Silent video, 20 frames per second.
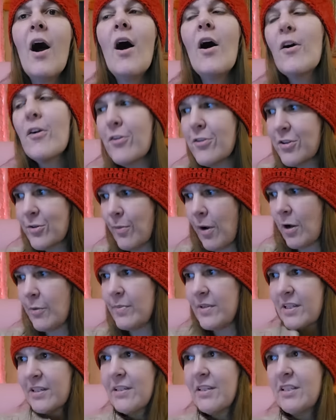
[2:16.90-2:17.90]
her small
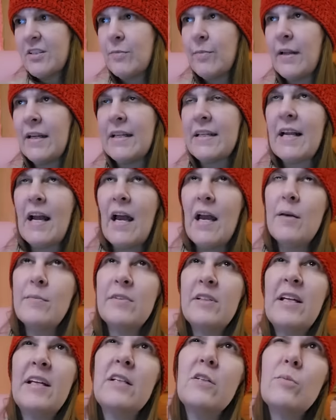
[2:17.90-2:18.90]
business many times
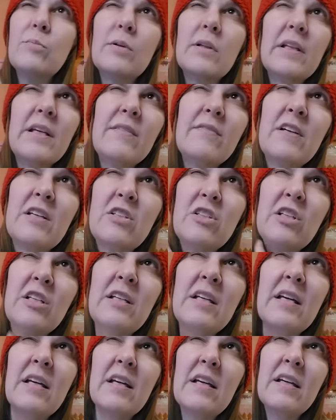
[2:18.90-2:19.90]
and I do believe that she
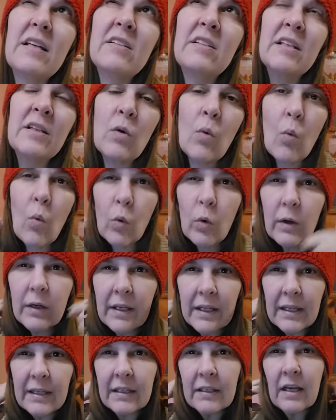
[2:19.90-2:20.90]
is in
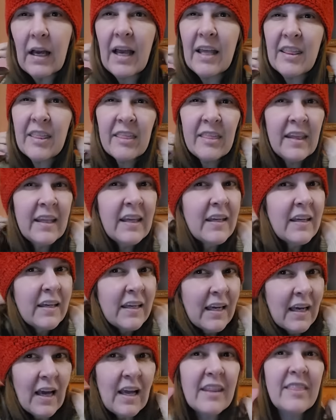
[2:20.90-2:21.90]
Oregon. I
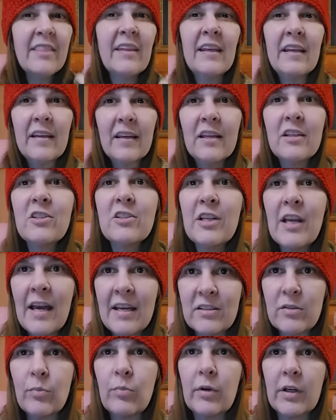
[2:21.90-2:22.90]
think I think she
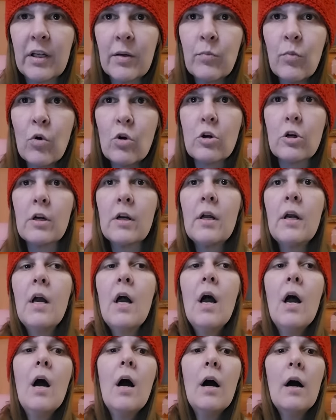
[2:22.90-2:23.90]
has a brick and mortar.
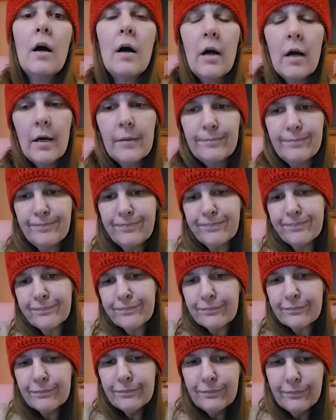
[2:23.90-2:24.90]
Um,
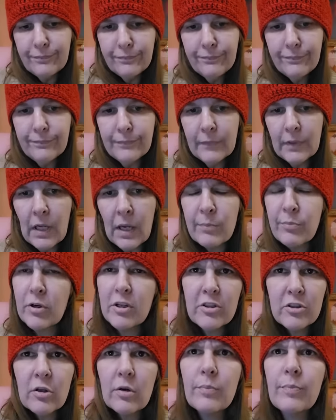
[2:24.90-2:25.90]
I'm
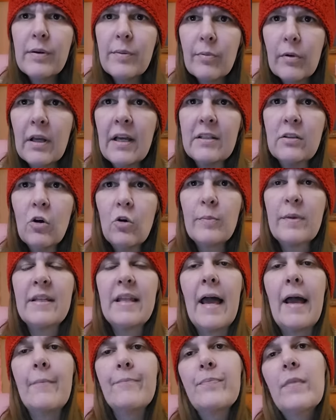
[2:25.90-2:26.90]
pretty sure people had told me
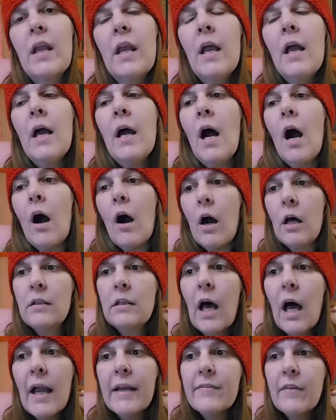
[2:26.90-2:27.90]
that.
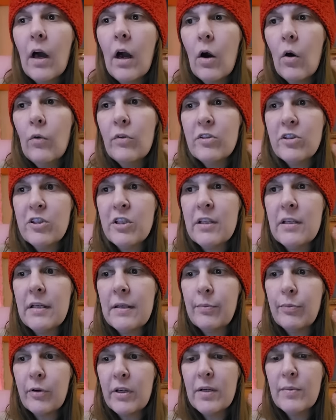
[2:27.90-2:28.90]
Online, though, she
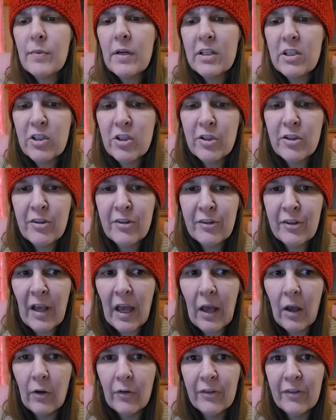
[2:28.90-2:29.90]
pretty much
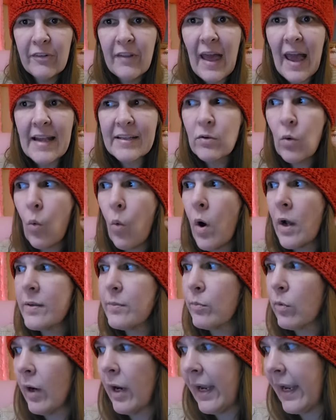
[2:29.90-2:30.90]
sells that
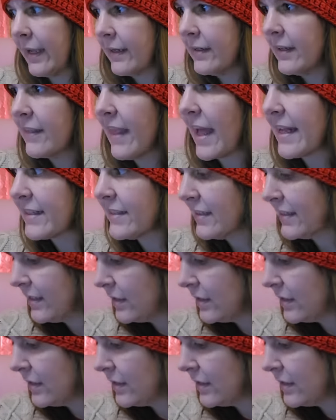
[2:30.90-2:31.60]
one brand, that